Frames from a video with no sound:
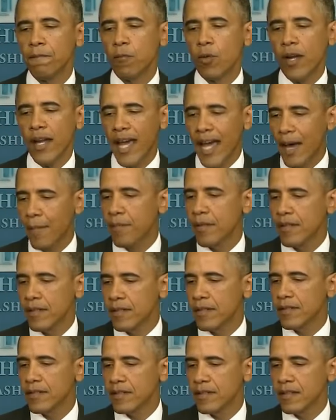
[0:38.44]
what
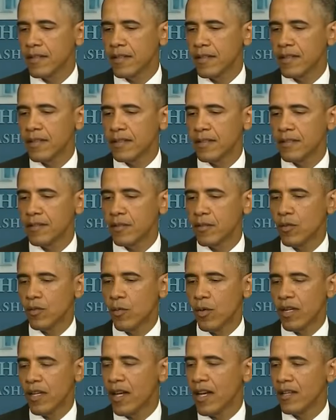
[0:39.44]
happened
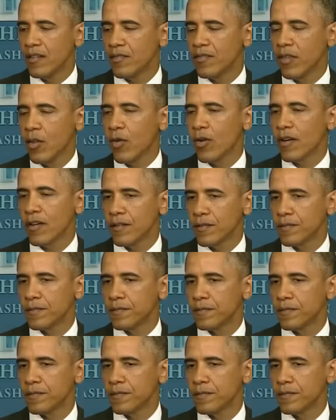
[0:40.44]
one night in Florida.